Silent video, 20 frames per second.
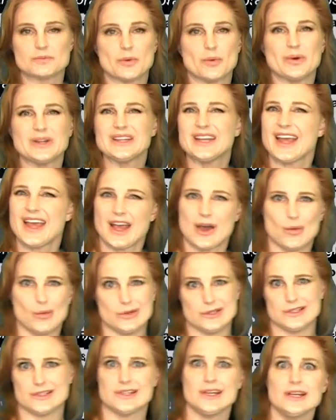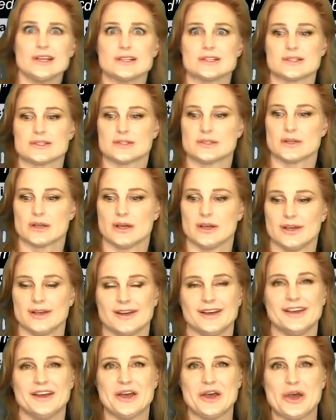But what the hell was this?
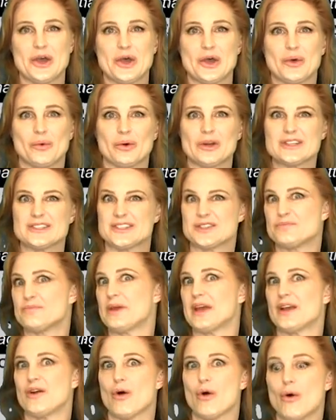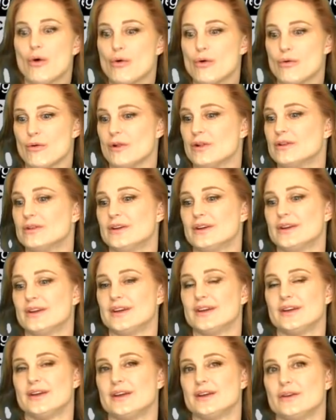What is this big hole?
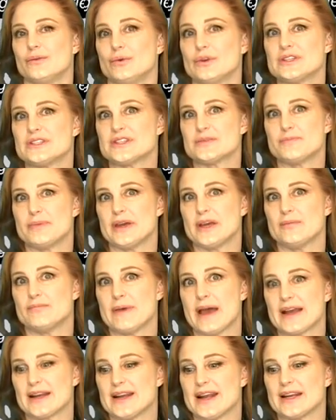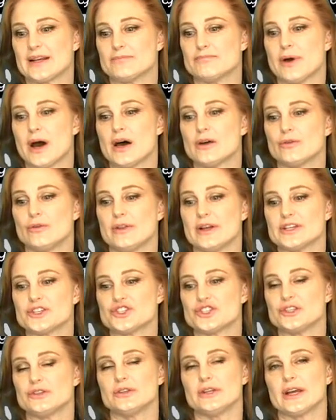What is this big magnetic bottle that's
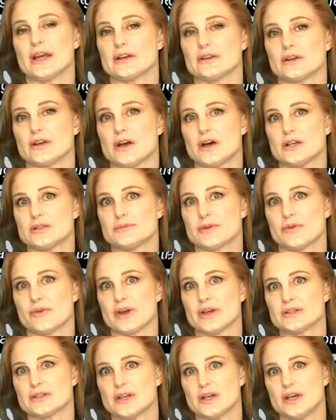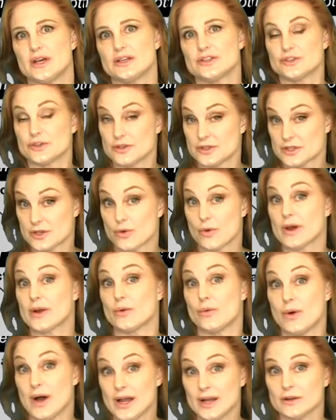shielding out the cosmic rays? Took us quite
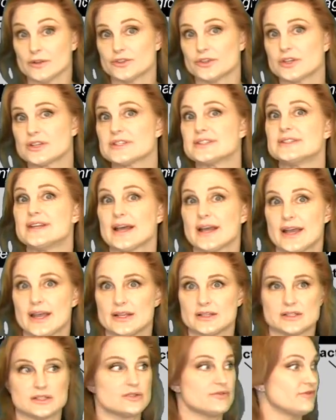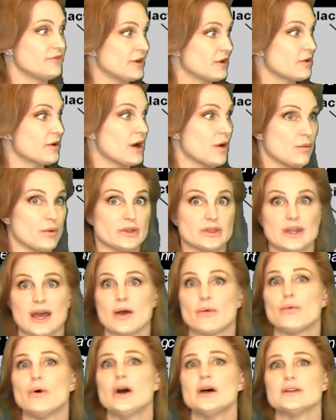a while. Took us decades to figure out what
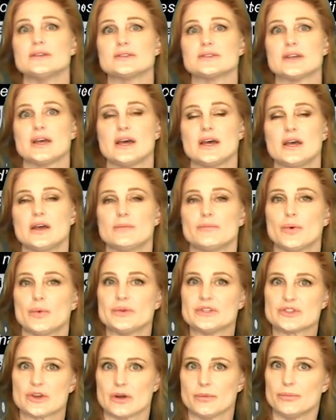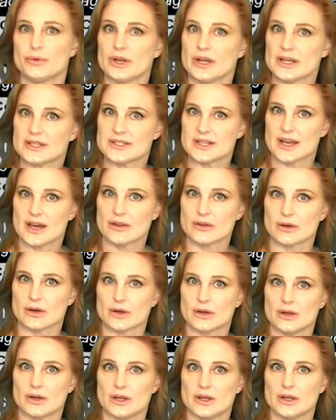that was. But we started putting it
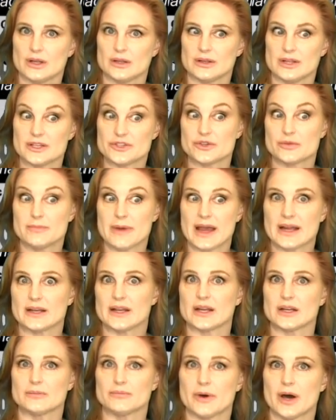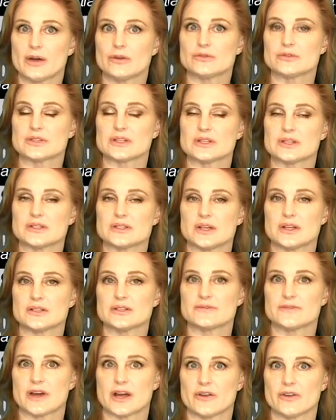together. These are magnetic bottles that the sun
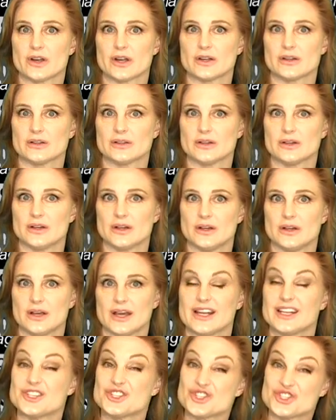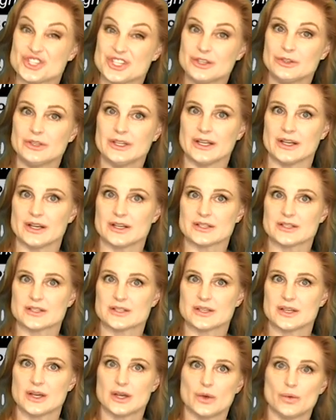is firing. And it's shielding us.